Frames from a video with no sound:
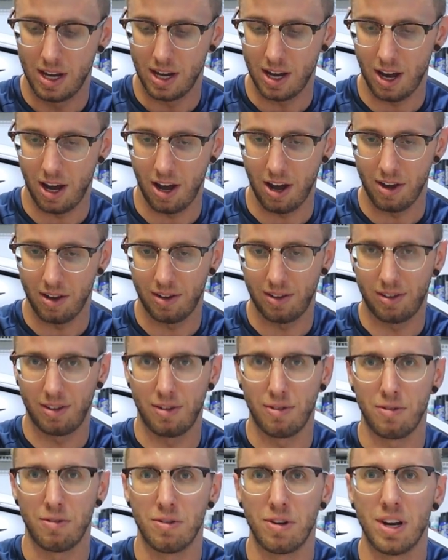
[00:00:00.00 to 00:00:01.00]

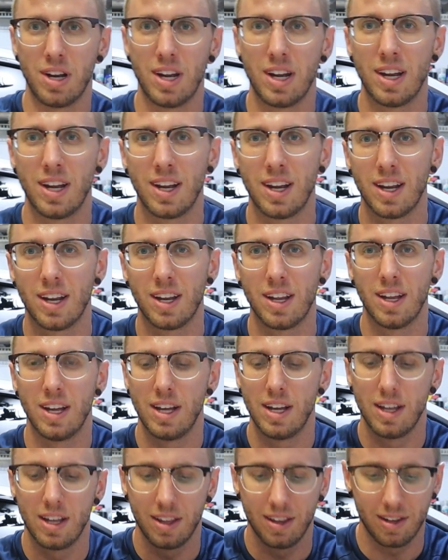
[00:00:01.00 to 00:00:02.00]
So
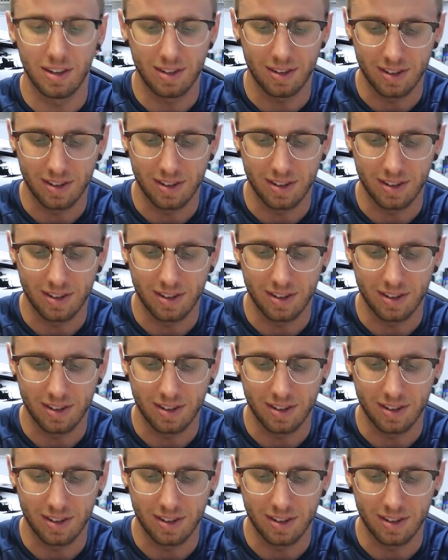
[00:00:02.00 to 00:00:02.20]
this